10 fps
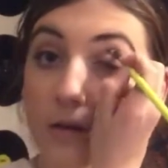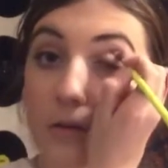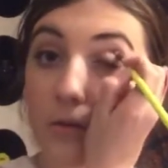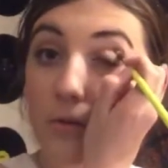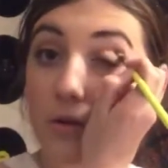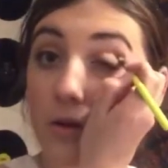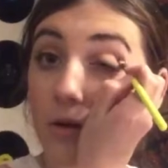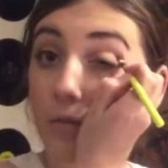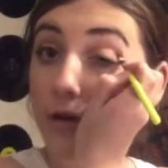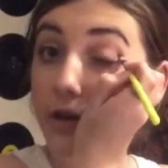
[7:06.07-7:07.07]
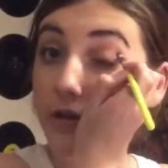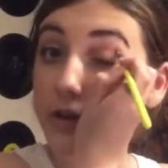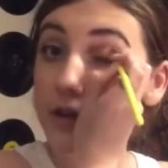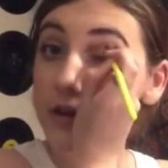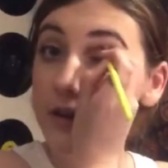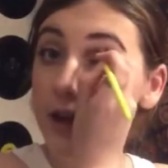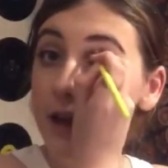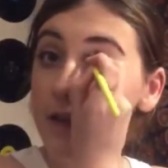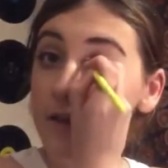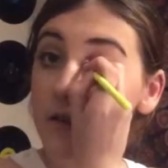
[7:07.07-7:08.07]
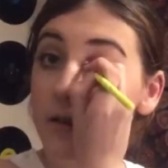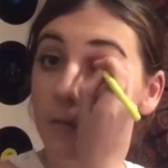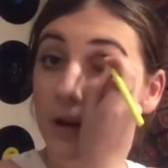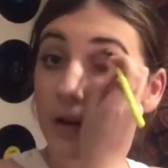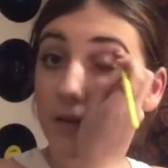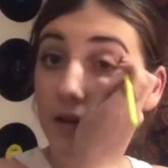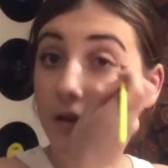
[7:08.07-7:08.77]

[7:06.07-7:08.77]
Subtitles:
all along my crease to add some glitter.